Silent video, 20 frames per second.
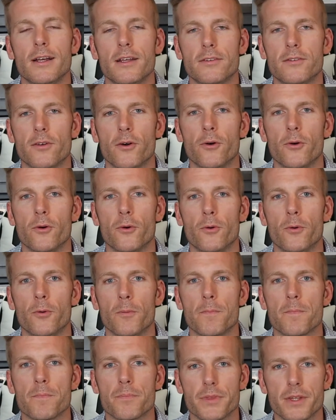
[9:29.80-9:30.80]
So
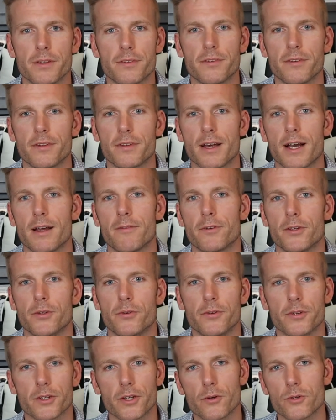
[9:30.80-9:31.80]
this is a time for you
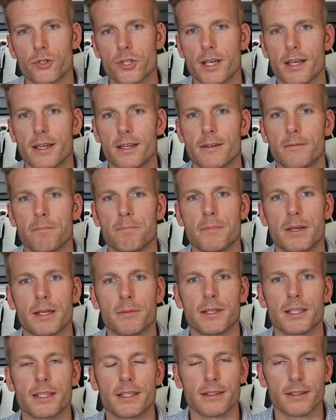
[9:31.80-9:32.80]
to negotiate,
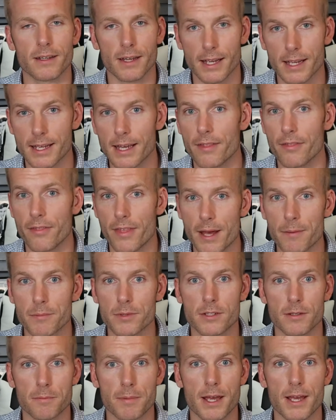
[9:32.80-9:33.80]
maybe get them
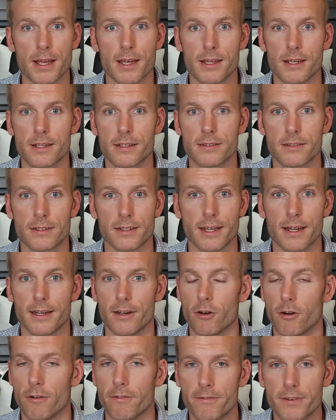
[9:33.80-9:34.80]
to pay to get it
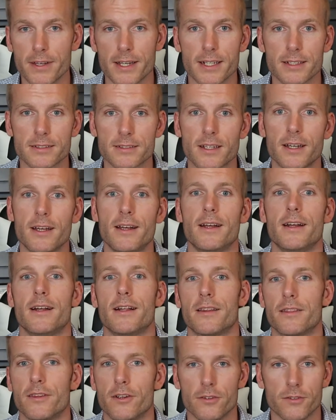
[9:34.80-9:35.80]
all fixed.
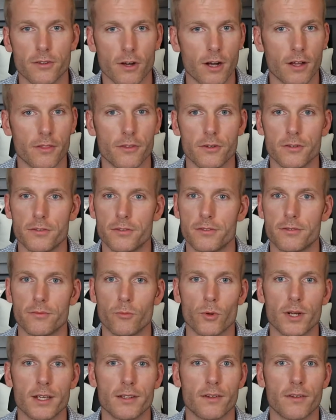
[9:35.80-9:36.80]
There's
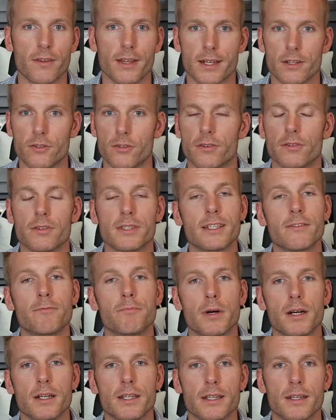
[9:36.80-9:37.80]
ways that they can just leave
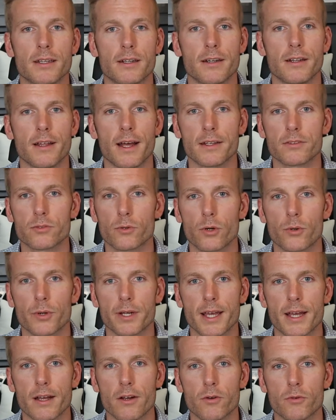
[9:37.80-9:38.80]
money in an escrow
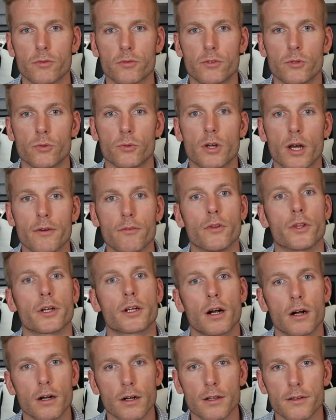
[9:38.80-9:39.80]
account to cover the
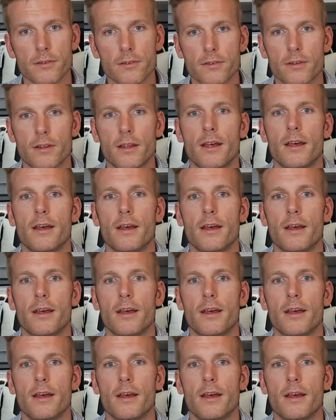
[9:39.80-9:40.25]
cost.